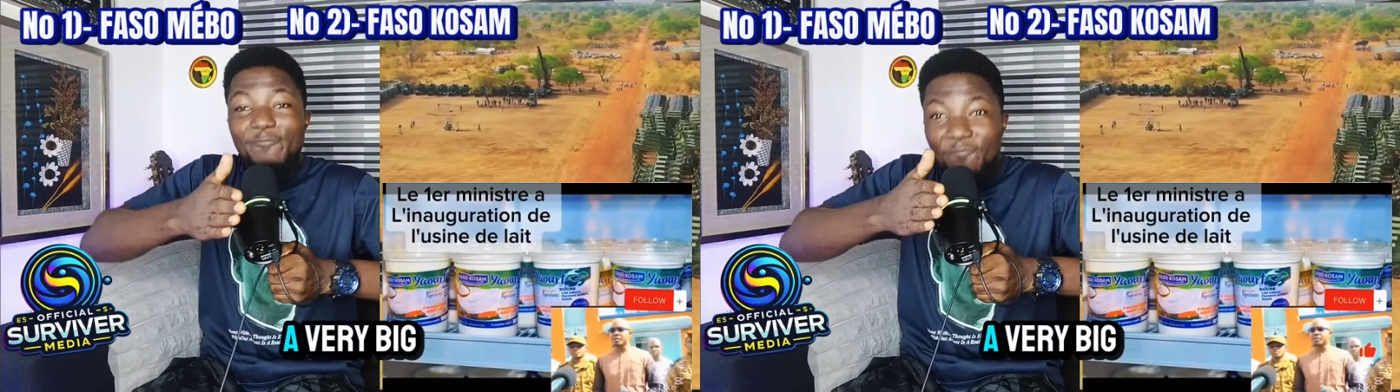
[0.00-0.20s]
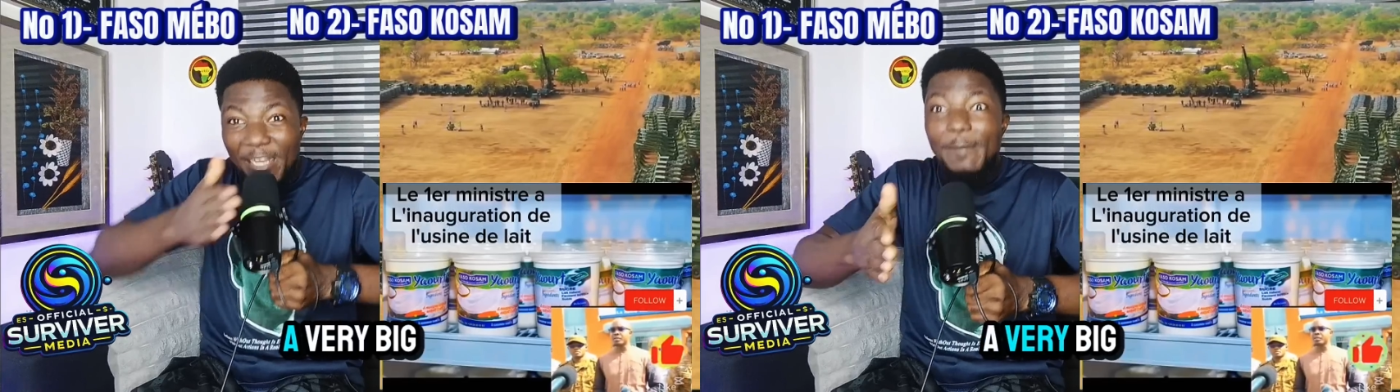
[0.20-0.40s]

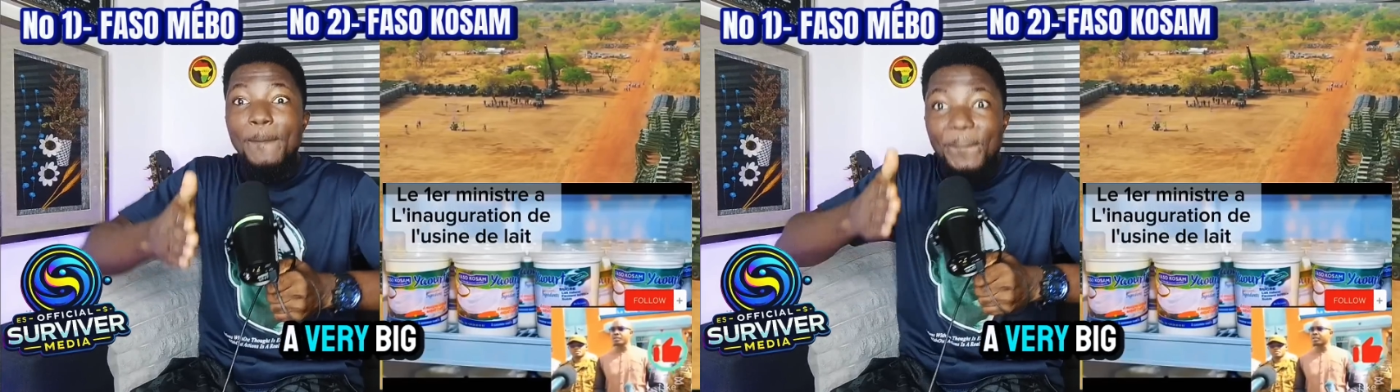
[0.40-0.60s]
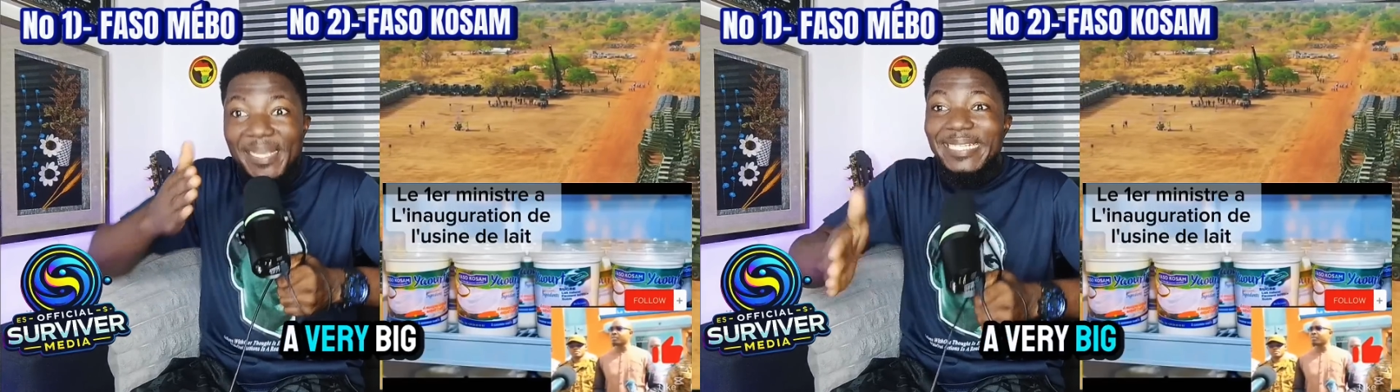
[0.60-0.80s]
very
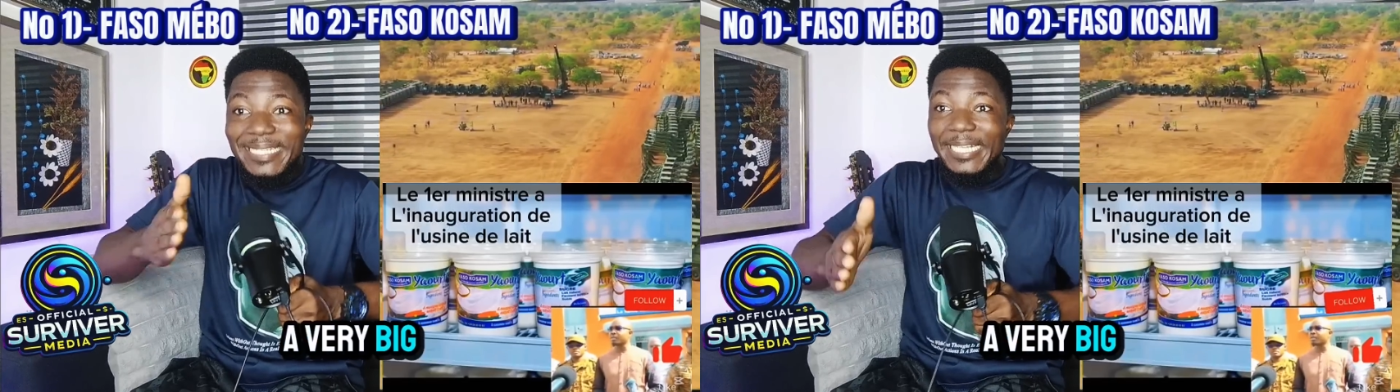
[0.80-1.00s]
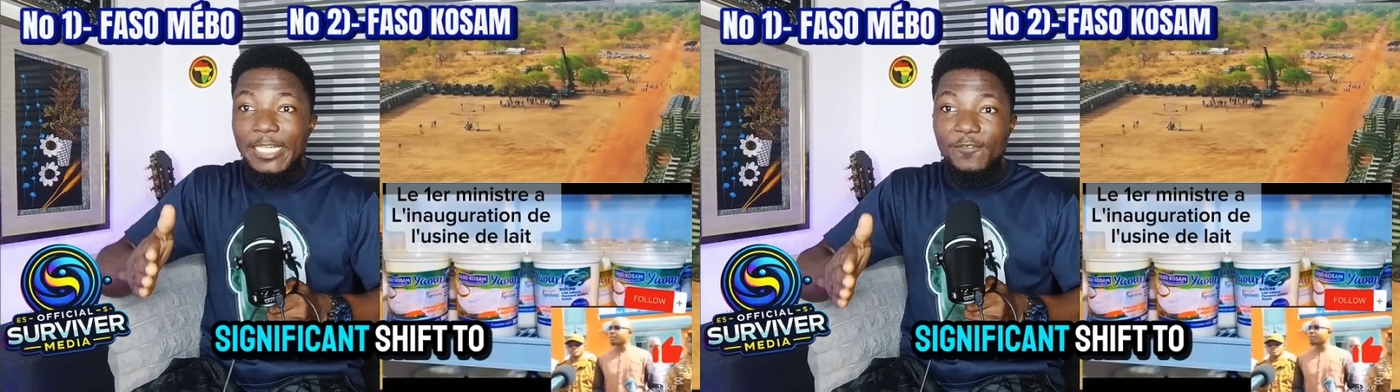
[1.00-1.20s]
big
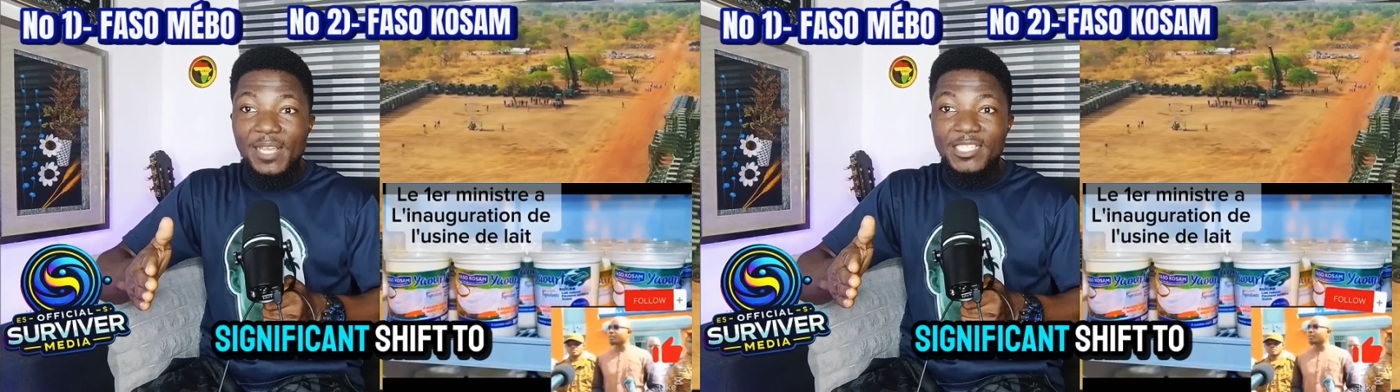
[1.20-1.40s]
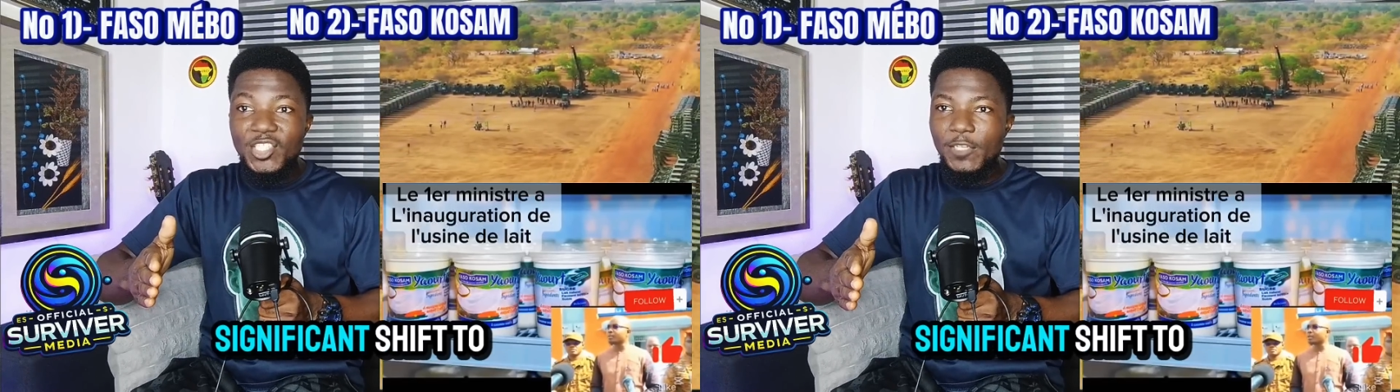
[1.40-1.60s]

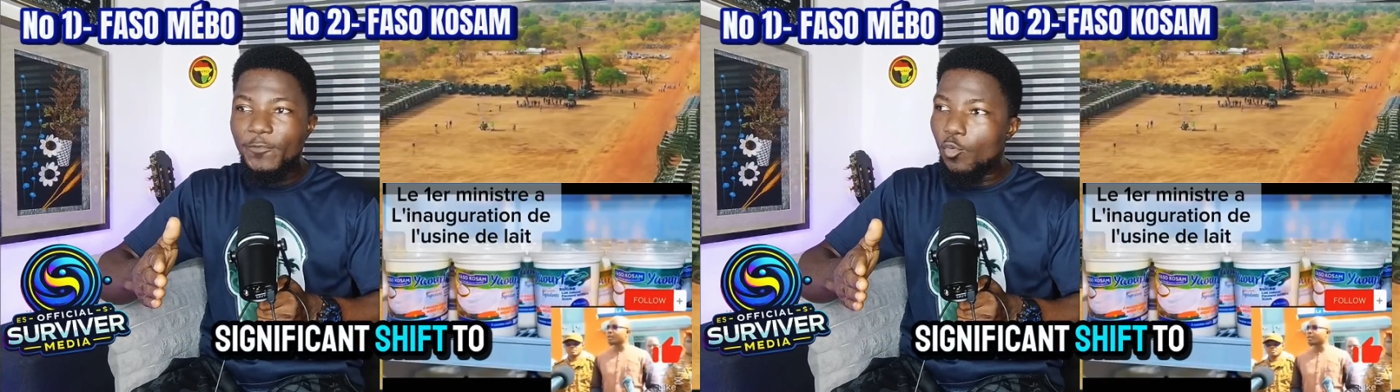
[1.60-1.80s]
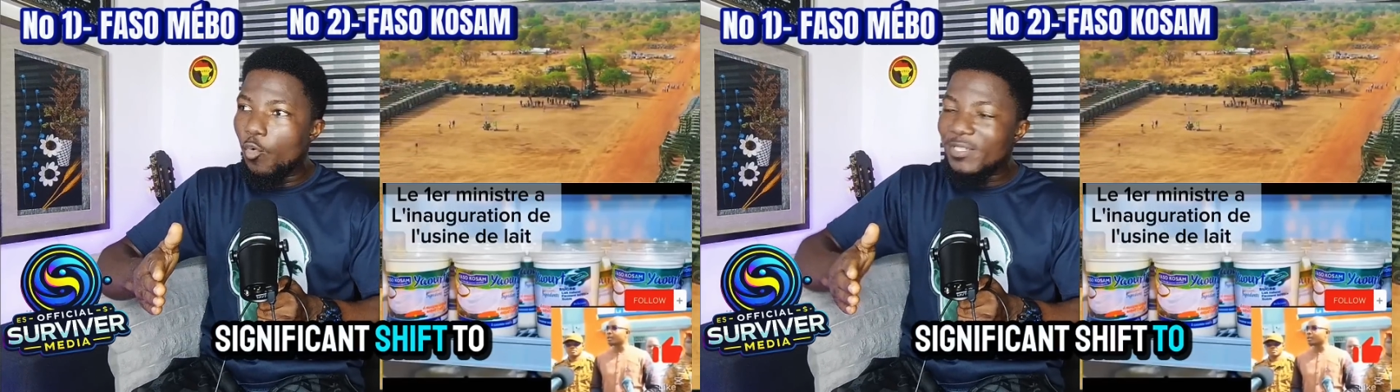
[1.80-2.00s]
significant
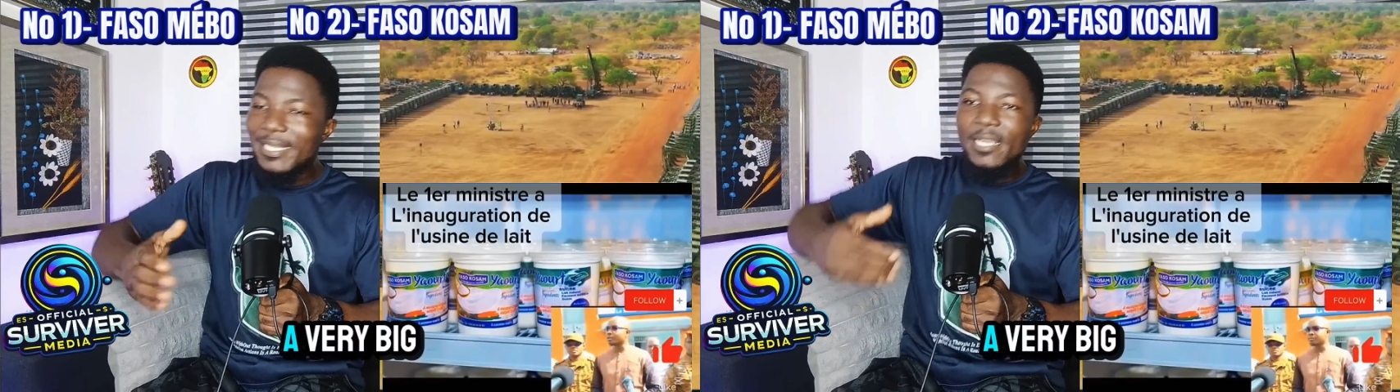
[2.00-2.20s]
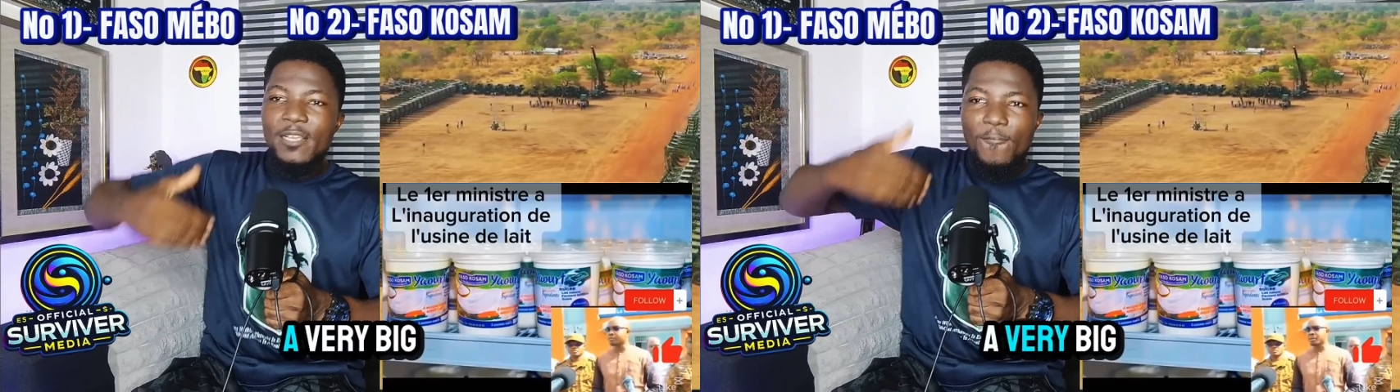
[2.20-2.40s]
shift towards